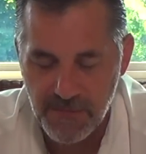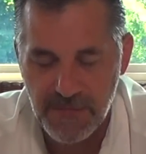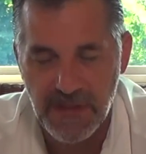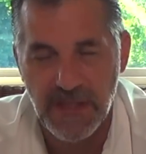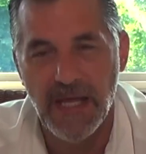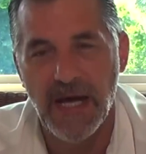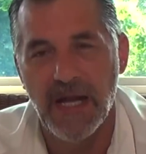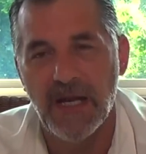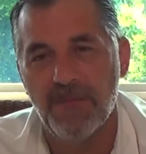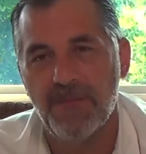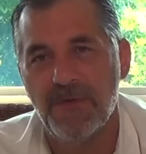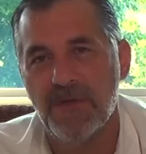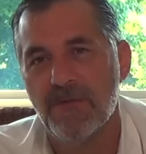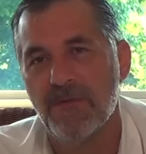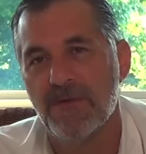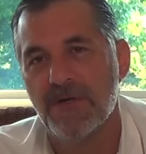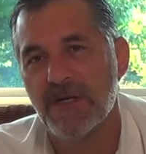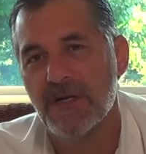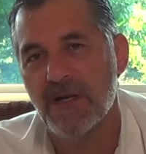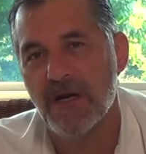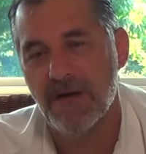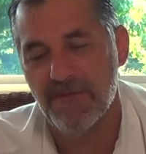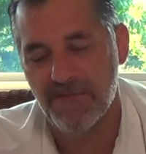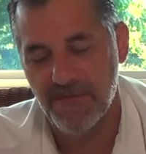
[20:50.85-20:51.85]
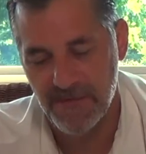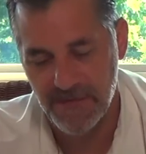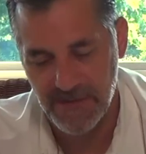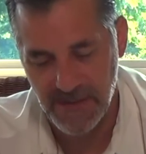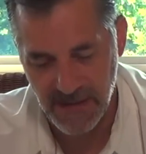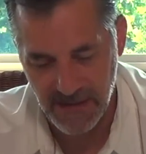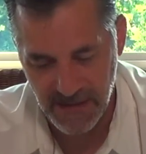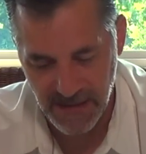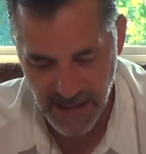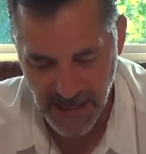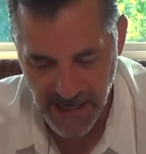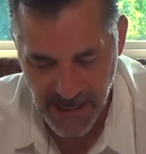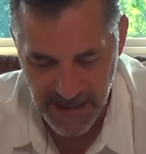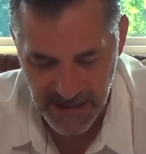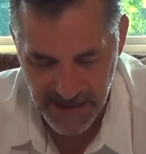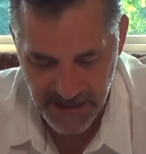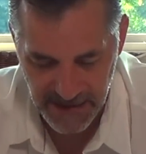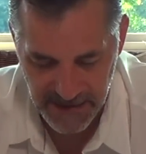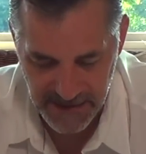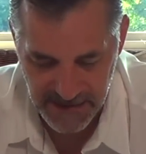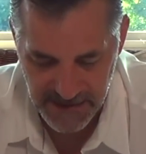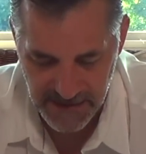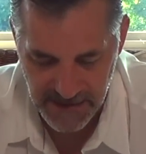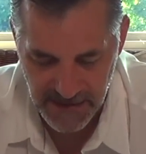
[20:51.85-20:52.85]
lot of people get off their
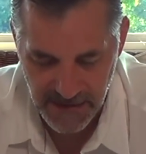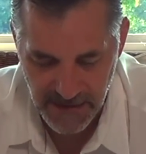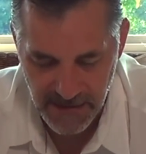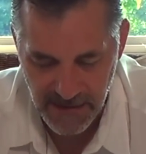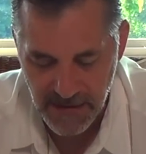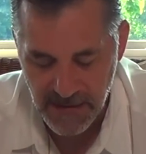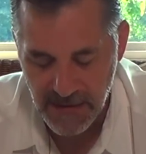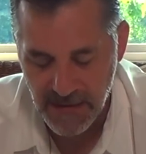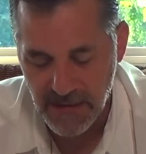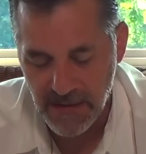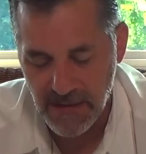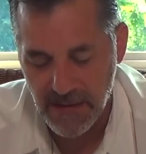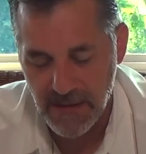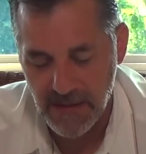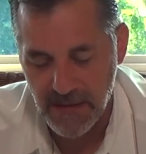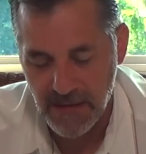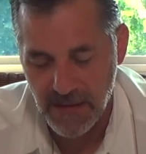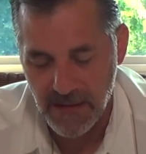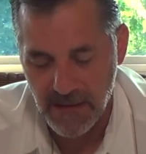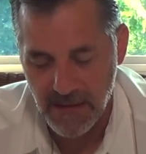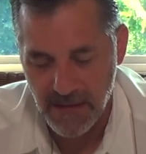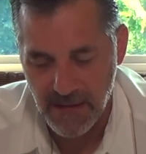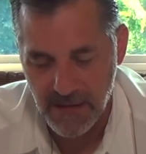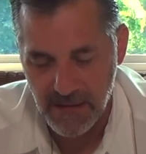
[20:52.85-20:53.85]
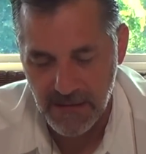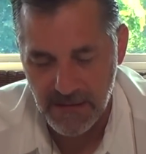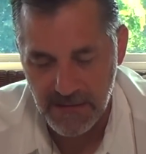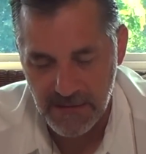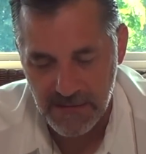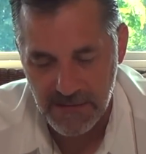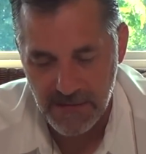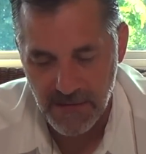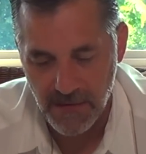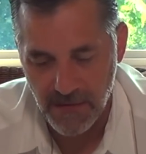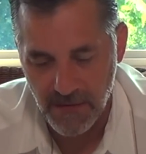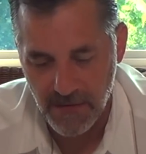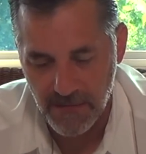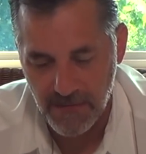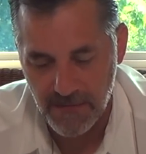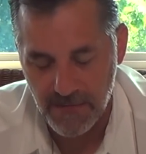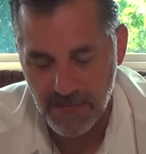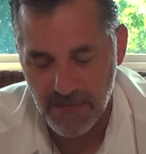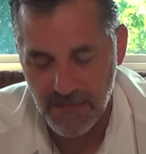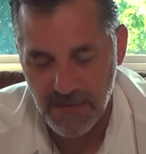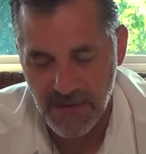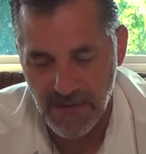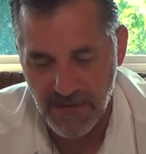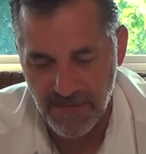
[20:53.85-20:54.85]
narcotics. So
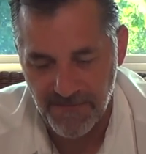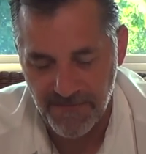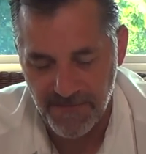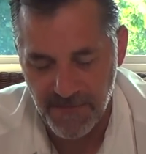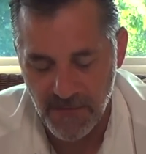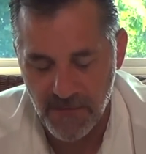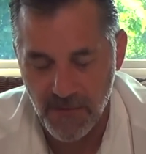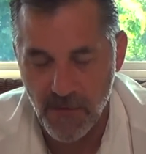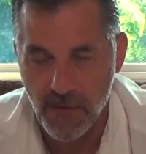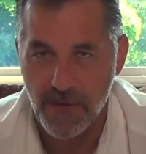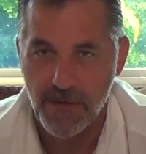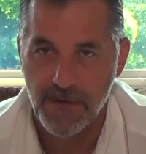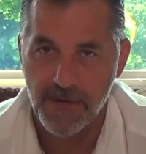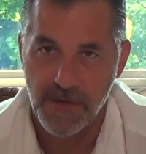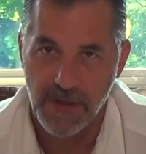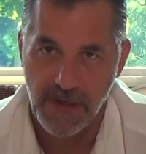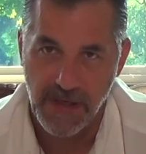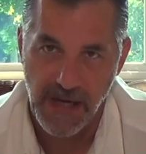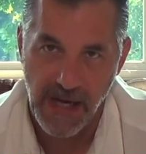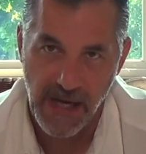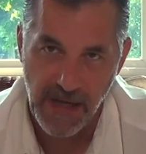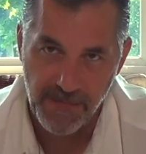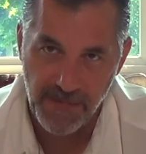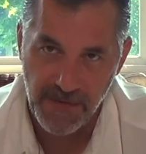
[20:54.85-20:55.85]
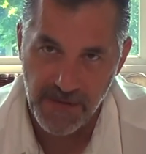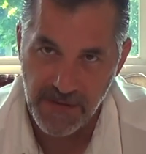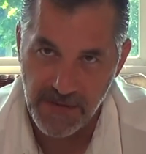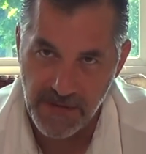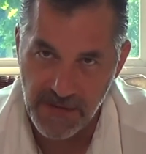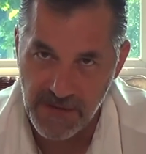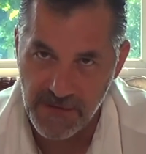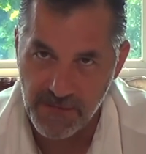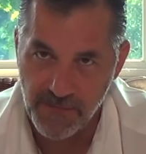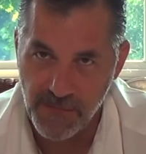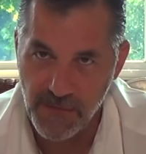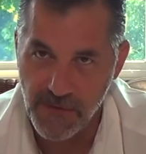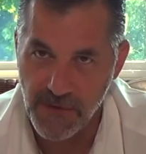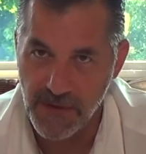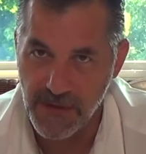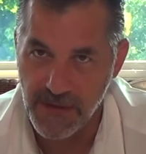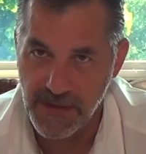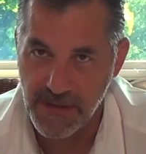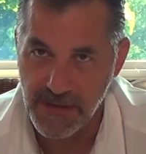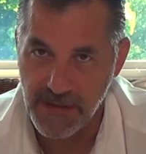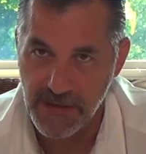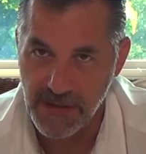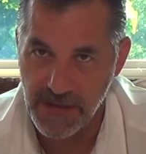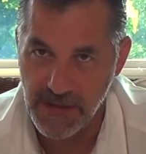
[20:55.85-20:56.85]
if you order a copy of this
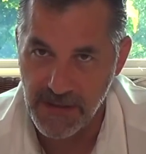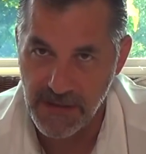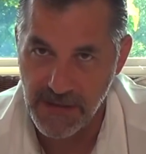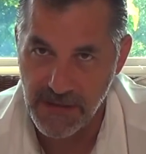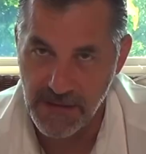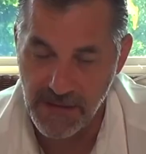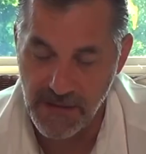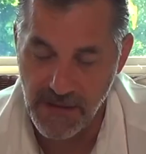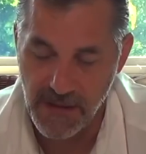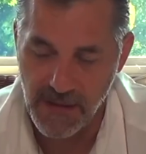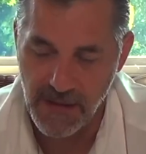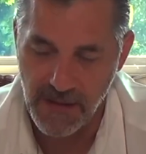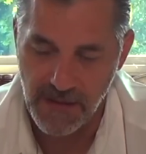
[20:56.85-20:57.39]
book and